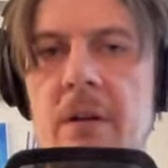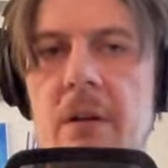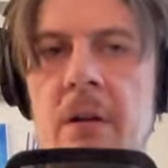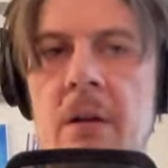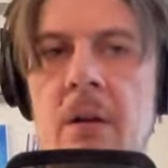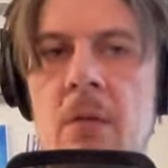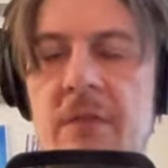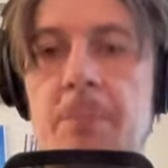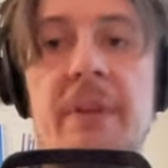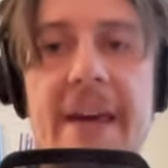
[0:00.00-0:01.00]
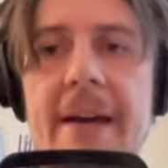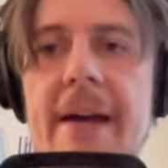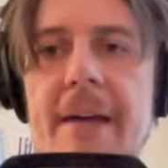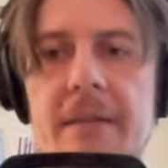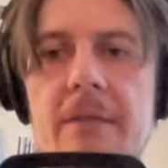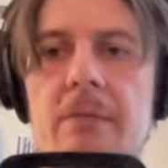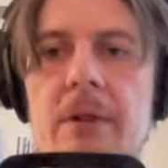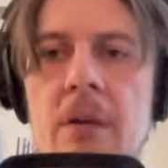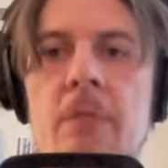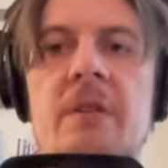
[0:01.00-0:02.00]
uh, of the playhead,
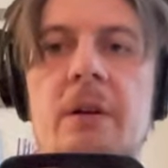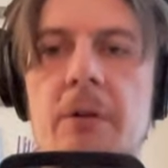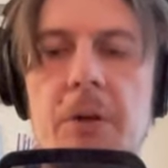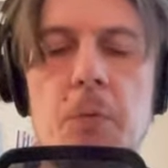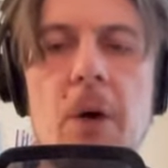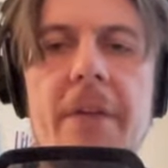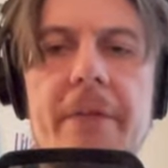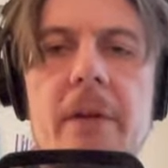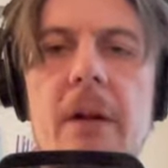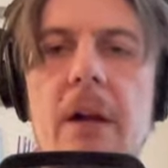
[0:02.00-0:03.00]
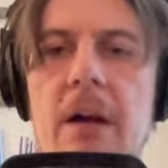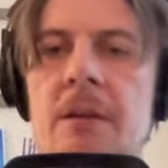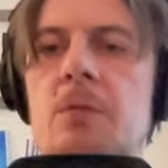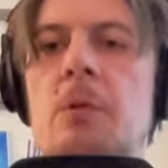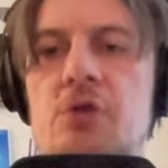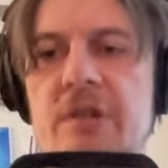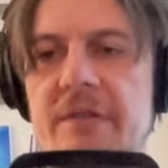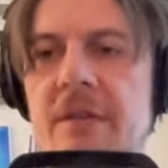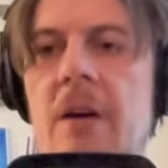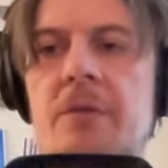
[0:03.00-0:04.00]
yeah, of the green one, and it will just
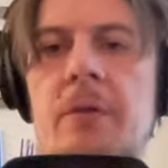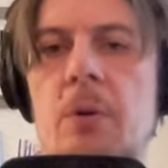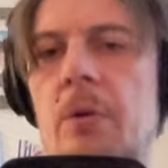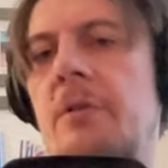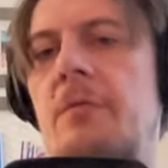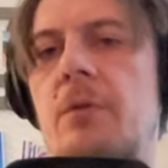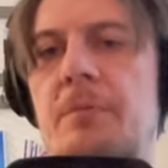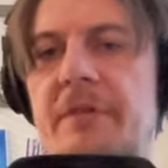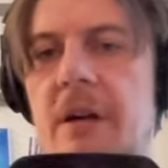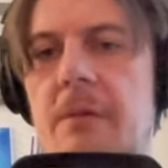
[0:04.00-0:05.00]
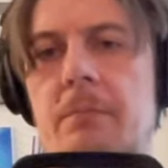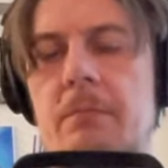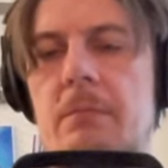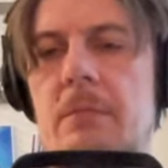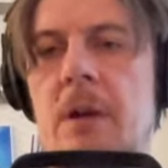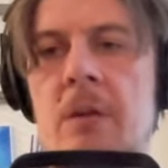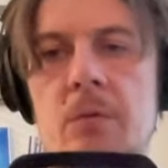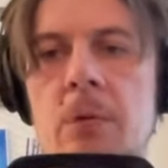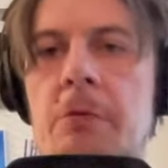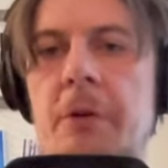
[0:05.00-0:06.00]
start recording from there, and
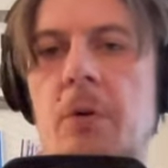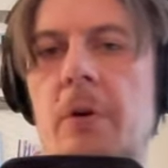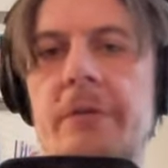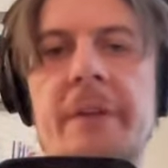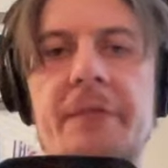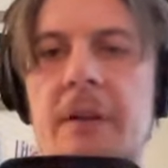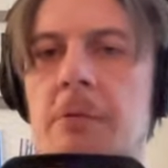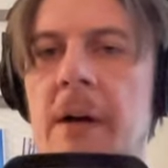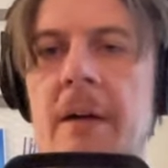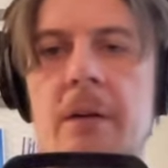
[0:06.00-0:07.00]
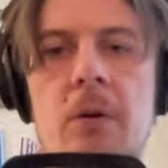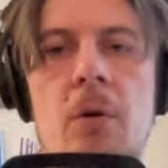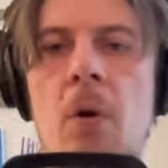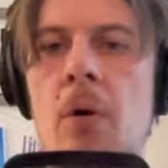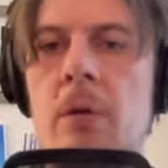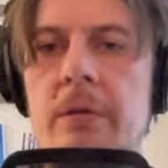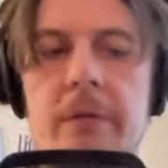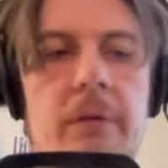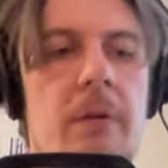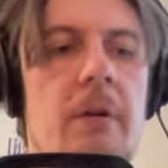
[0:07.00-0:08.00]
will record until I
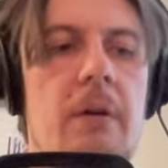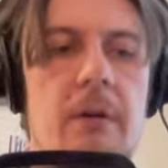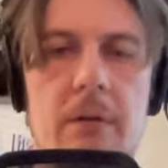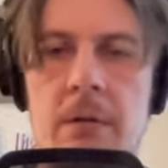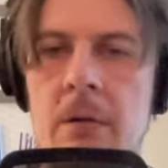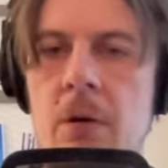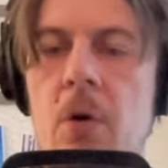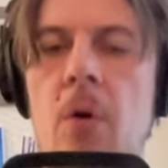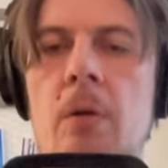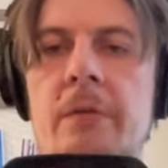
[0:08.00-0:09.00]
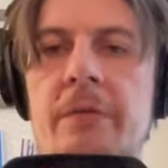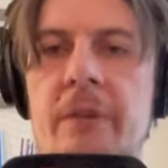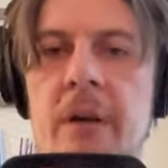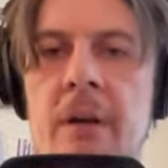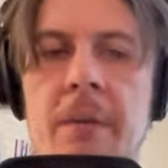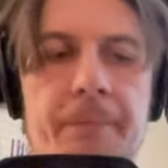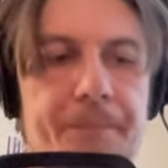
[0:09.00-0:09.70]
hold uh, hold the